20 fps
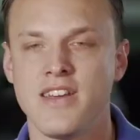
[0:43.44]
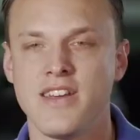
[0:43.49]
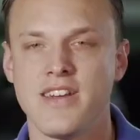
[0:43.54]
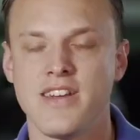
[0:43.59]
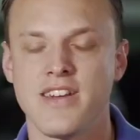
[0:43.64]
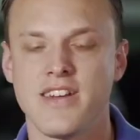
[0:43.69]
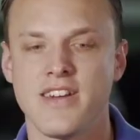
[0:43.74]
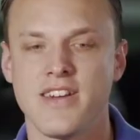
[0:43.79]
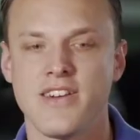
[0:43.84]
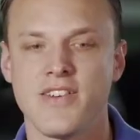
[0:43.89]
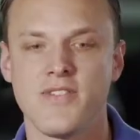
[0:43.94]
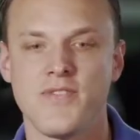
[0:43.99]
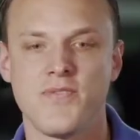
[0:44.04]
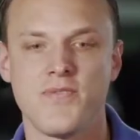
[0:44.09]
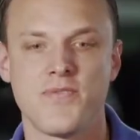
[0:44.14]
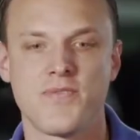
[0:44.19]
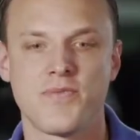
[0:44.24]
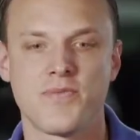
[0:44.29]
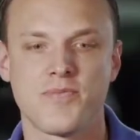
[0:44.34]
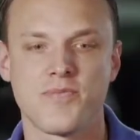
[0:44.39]
Um,
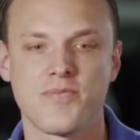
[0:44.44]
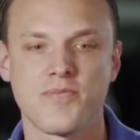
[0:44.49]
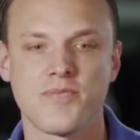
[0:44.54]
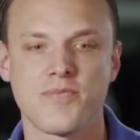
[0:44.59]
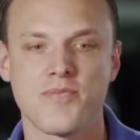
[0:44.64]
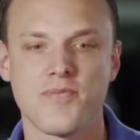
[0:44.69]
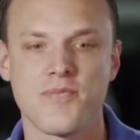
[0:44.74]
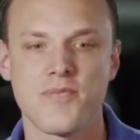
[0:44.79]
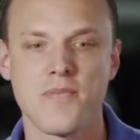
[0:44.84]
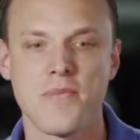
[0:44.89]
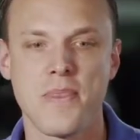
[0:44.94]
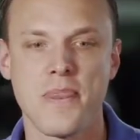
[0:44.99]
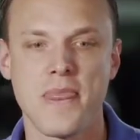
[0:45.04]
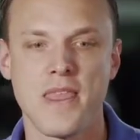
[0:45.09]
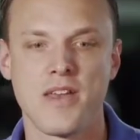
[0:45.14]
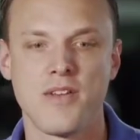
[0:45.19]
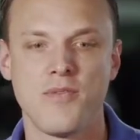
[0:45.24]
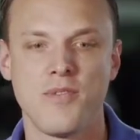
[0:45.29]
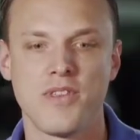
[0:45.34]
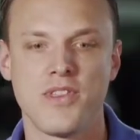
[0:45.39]

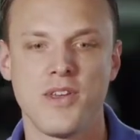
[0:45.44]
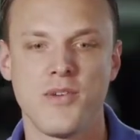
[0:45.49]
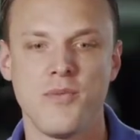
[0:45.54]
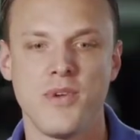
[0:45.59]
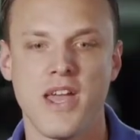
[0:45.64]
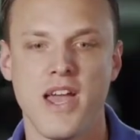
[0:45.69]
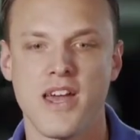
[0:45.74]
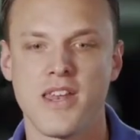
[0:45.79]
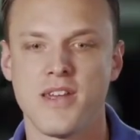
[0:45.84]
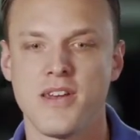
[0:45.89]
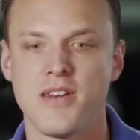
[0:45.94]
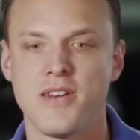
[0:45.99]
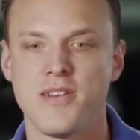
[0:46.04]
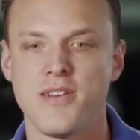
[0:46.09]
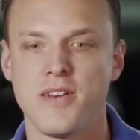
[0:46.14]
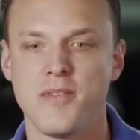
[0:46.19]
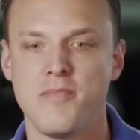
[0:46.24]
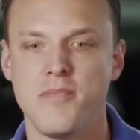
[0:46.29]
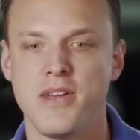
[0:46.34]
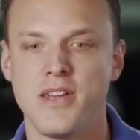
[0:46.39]
I think we had
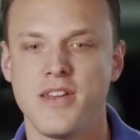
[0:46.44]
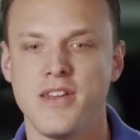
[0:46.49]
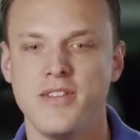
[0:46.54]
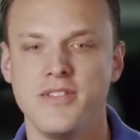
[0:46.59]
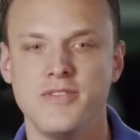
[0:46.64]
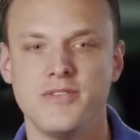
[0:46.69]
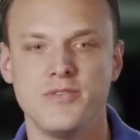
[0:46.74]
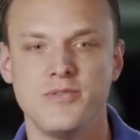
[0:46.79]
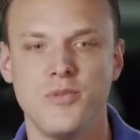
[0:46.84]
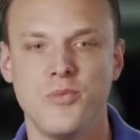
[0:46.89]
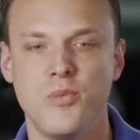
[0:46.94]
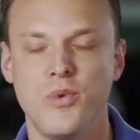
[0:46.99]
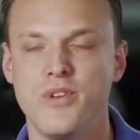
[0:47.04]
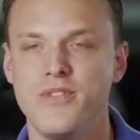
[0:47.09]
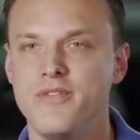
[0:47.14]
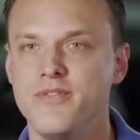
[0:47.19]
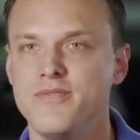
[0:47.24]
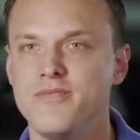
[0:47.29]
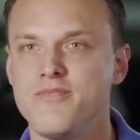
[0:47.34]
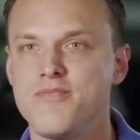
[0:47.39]
a big
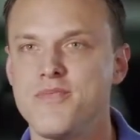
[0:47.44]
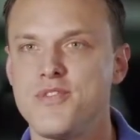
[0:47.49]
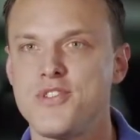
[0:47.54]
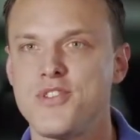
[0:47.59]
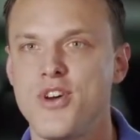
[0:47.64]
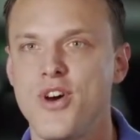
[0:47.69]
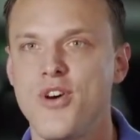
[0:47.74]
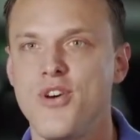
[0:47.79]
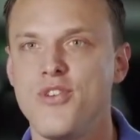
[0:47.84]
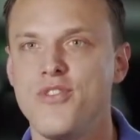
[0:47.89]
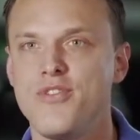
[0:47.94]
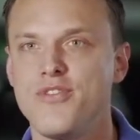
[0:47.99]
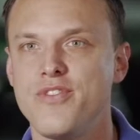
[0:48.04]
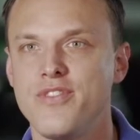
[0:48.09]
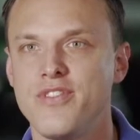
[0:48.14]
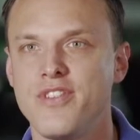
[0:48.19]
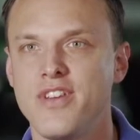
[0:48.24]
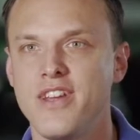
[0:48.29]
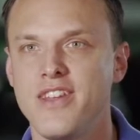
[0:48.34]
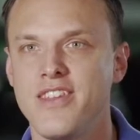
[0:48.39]
wood
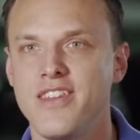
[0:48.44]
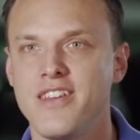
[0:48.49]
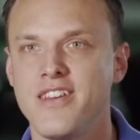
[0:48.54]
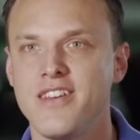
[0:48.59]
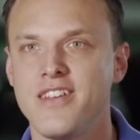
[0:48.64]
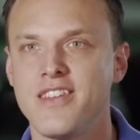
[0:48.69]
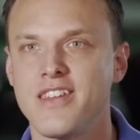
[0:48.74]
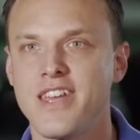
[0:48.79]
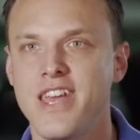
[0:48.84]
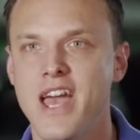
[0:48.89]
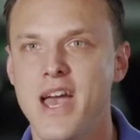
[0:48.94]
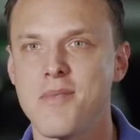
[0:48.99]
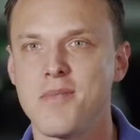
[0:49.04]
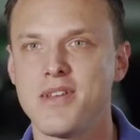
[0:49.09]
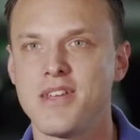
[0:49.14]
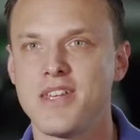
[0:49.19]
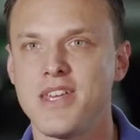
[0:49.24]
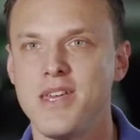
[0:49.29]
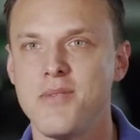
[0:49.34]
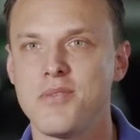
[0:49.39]
stove in the
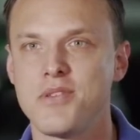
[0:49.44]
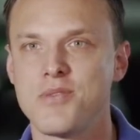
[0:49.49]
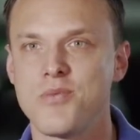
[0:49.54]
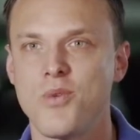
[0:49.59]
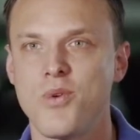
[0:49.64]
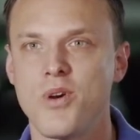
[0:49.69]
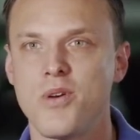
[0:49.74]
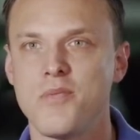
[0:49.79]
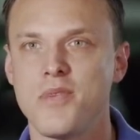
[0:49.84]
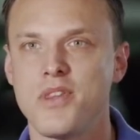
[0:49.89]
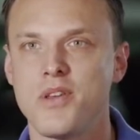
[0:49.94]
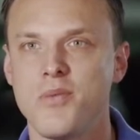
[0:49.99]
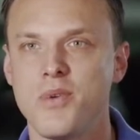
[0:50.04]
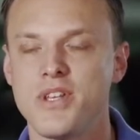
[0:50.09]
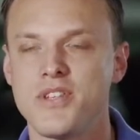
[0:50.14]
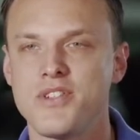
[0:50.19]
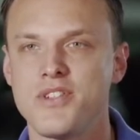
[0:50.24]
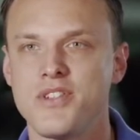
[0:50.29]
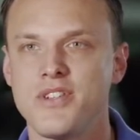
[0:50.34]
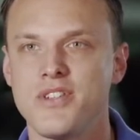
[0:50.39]
cabin to keep us warm in the
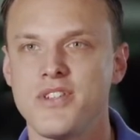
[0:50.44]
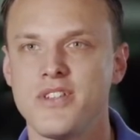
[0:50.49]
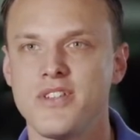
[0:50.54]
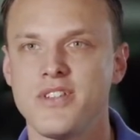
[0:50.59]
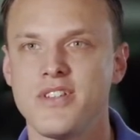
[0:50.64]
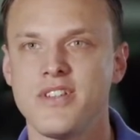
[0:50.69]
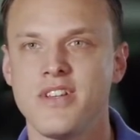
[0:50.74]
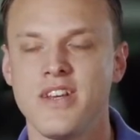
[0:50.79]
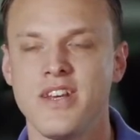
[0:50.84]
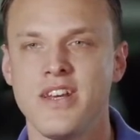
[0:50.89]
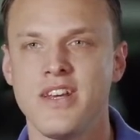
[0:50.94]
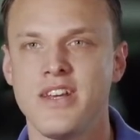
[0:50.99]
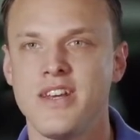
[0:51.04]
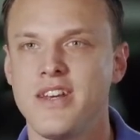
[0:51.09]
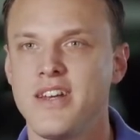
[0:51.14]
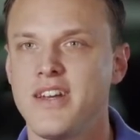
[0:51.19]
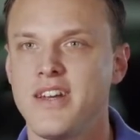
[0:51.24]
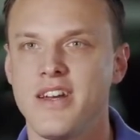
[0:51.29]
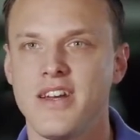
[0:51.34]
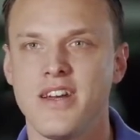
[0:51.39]
winter, and
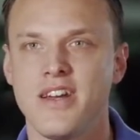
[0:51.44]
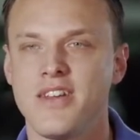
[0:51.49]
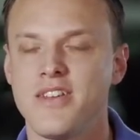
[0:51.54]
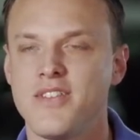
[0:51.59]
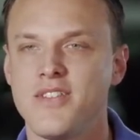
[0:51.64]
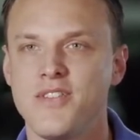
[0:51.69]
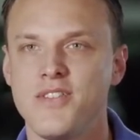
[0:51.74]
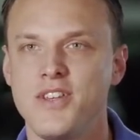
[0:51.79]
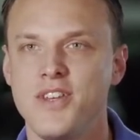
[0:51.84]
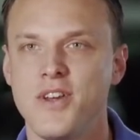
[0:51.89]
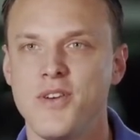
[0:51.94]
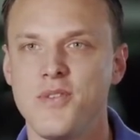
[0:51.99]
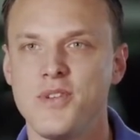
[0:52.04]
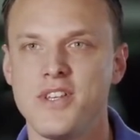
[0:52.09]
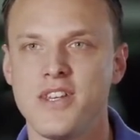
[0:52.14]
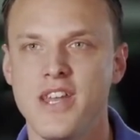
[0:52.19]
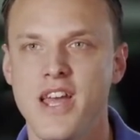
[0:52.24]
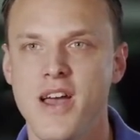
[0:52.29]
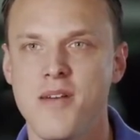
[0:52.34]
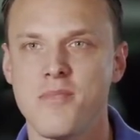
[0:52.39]
we
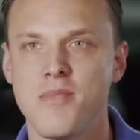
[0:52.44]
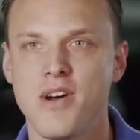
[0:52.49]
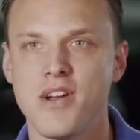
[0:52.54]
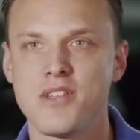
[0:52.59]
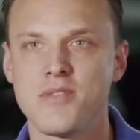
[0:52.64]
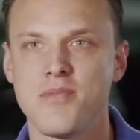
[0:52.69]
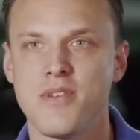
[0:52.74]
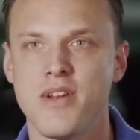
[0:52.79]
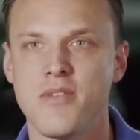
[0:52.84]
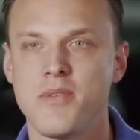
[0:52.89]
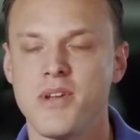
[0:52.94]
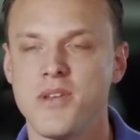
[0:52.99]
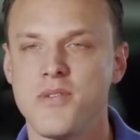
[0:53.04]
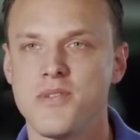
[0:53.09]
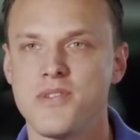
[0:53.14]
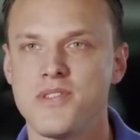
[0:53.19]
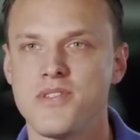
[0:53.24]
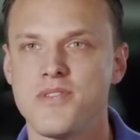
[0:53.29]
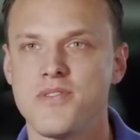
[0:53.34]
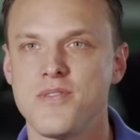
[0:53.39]
didn't have much, but everybody
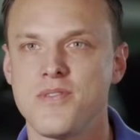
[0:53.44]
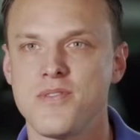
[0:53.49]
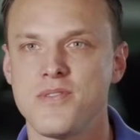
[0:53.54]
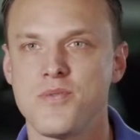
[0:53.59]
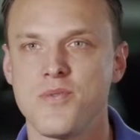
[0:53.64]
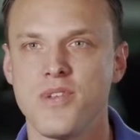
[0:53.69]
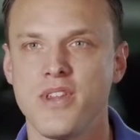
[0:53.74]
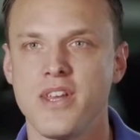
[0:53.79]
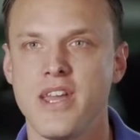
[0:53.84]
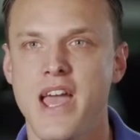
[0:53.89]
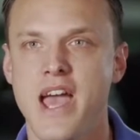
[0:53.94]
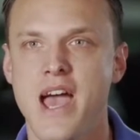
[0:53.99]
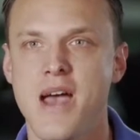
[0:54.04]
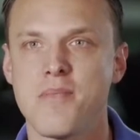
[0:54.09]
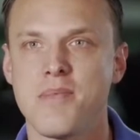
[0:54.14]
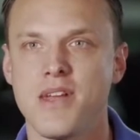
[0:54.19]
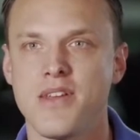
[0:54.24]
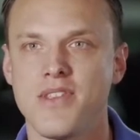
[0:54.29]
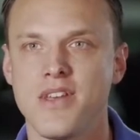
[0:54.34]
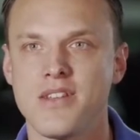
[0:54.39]
was really
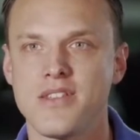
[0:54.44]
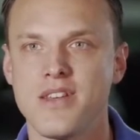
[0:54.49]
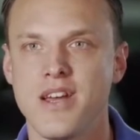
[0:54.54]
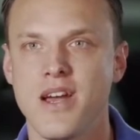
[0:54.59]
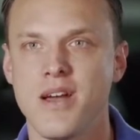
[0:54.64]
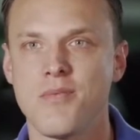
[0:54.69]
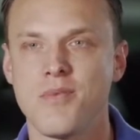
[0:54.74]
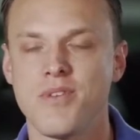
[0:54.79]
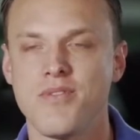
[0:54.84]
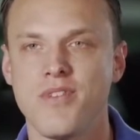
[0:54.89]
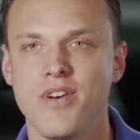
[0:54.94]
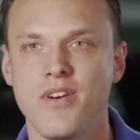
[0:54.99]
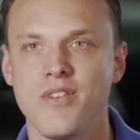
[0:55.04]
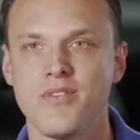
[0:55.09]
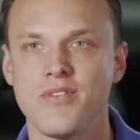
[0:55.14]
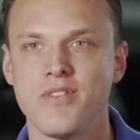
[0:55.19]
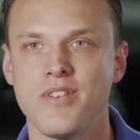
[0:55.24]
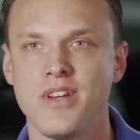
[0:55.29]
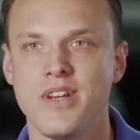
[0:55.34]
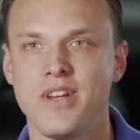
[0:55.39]
happy at that time. We
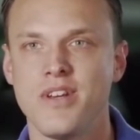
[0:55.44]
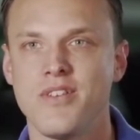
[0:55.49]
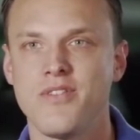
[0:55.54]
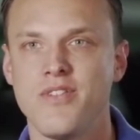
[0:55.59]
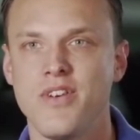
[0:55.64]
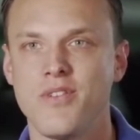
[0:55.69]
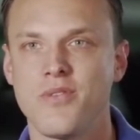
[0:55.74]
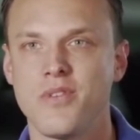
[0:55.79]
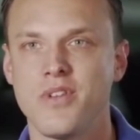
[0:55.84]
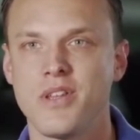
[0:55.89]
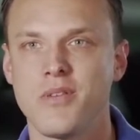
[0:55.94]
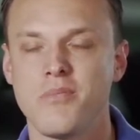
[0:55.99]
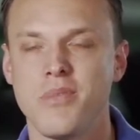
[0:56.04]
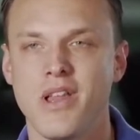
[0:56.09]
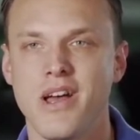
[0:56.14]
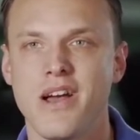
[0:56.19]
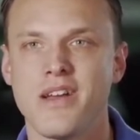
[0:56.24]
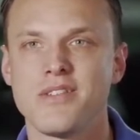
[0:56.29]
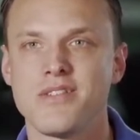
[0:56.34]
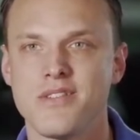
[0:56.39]
felt really
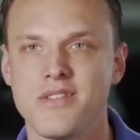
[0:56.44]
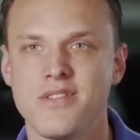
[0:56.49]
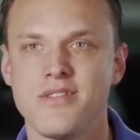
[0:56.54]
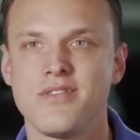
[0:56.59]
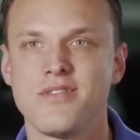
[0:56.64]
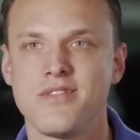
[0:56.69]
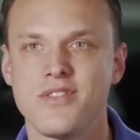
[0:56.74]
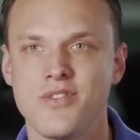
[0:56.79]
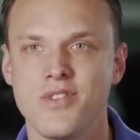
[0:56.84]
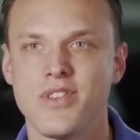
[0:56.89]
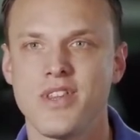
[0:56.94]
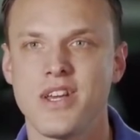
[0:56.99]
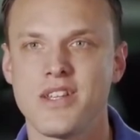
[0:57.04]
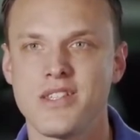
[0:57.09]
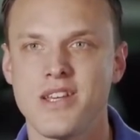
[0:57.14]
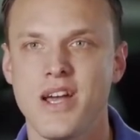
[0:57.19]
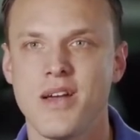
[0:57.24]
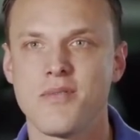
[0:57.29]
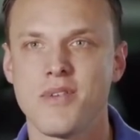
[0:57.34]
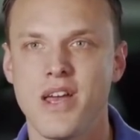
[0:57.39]
blessed during that
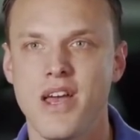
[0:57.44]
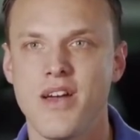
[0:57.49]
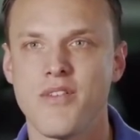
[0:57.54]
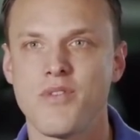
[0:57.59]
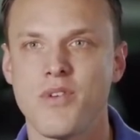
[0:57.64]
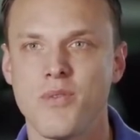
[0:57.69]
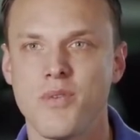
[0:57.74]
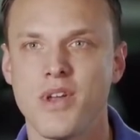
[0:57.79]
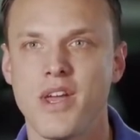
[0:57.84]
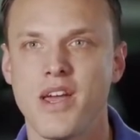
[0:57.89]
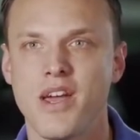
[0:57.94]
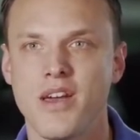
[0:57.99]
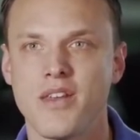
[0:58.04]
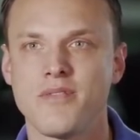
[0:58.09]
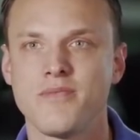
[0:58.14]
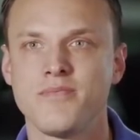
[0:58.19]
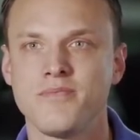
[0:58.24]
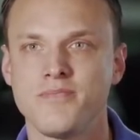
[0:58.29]
time to have what we had.